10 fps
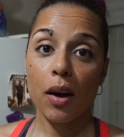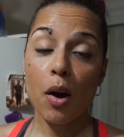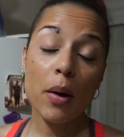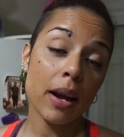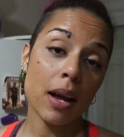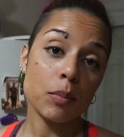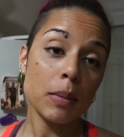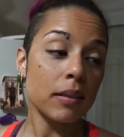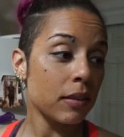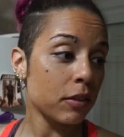Okay guys,
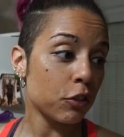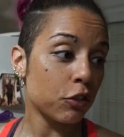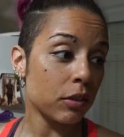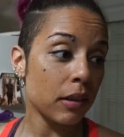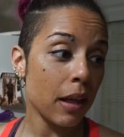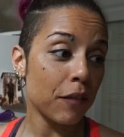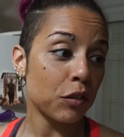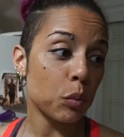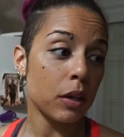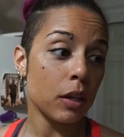my sister just
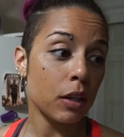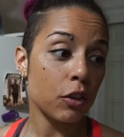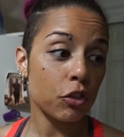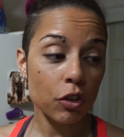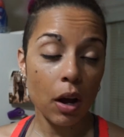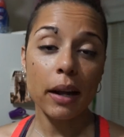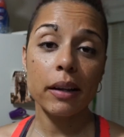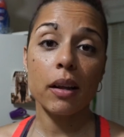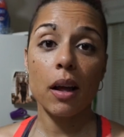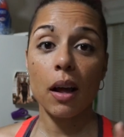left. We shot
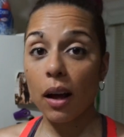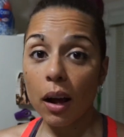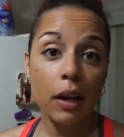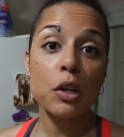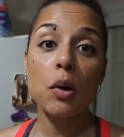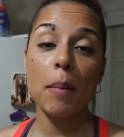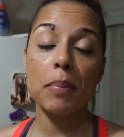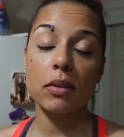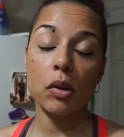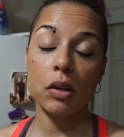a new
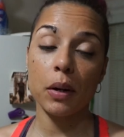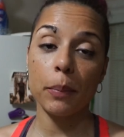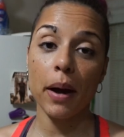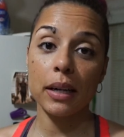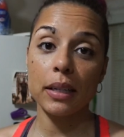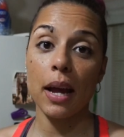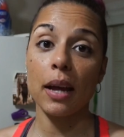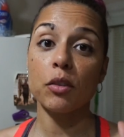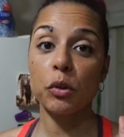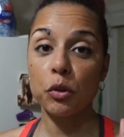episode of our
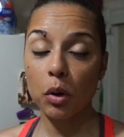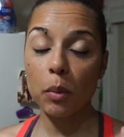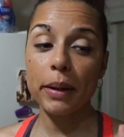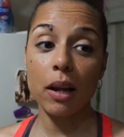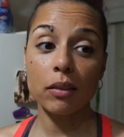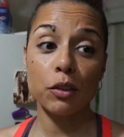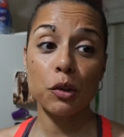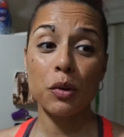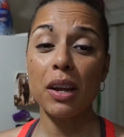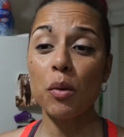podcast, which will be out
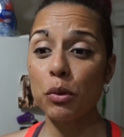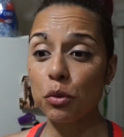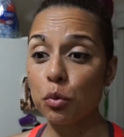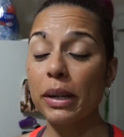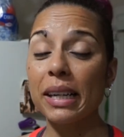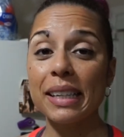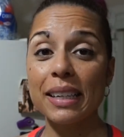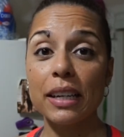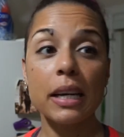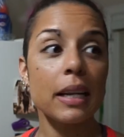soon. It was
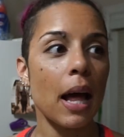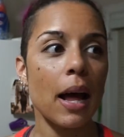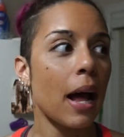really good.